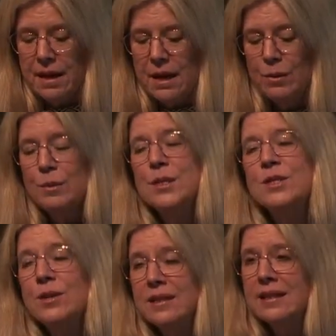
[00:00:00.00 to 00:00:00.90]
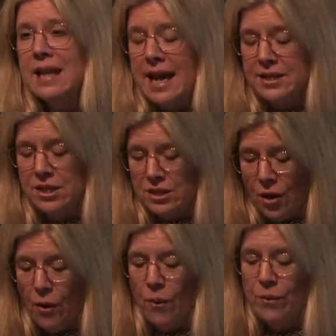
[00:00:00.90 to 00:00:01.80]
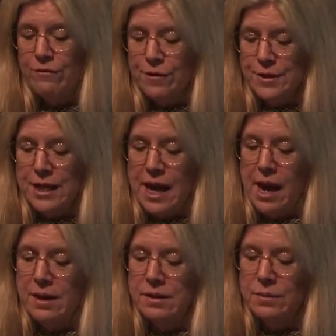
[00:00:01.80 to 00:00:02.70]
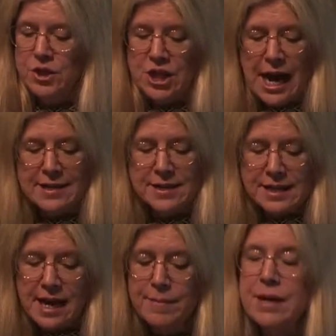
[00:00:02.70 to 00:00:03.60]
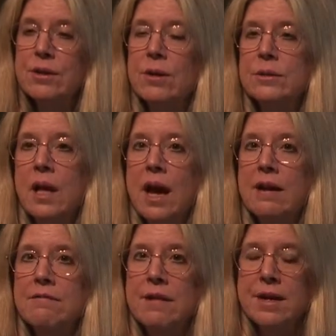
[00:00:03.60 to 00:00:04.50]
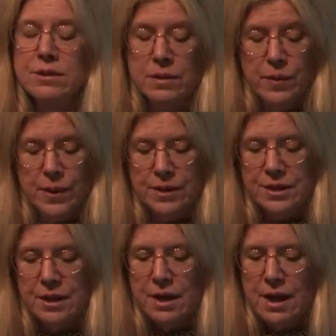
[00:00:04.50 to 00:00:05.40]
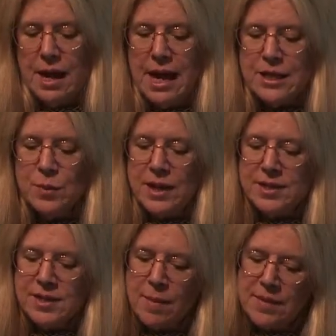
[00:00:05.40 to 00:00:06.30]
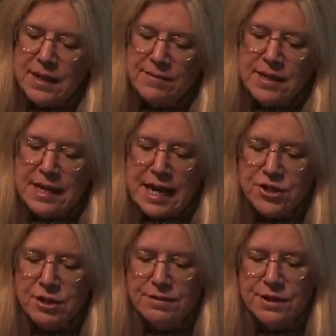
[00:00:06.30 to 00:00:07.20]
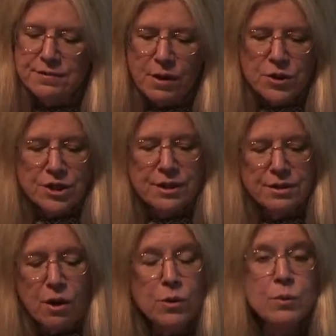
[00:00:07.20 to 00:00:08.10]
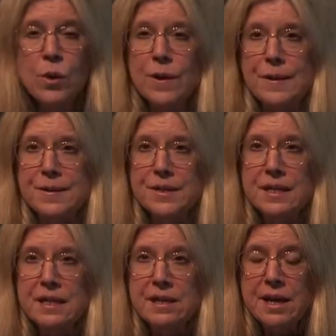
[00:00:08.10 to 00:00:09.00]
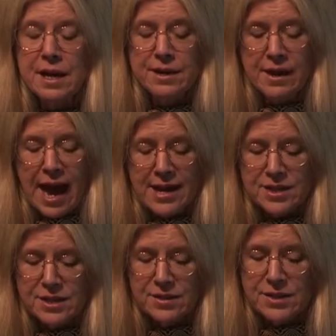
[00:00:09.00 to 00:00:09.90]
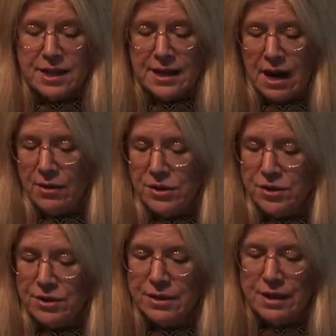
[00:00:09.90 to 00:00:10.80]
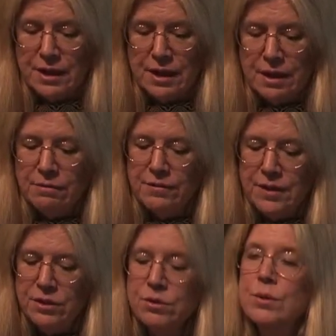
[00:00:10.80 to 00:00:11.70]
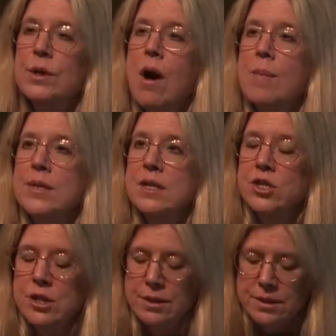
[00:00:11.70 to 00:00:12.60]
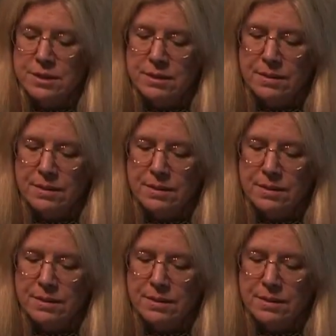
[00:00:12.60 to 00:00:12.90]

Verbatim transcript: We would certainly like to know firsthand what she had to say about her own life and her Lord, as well as something of the nature of her devotion in her own words, and her attitudes and character revealed through her compositions.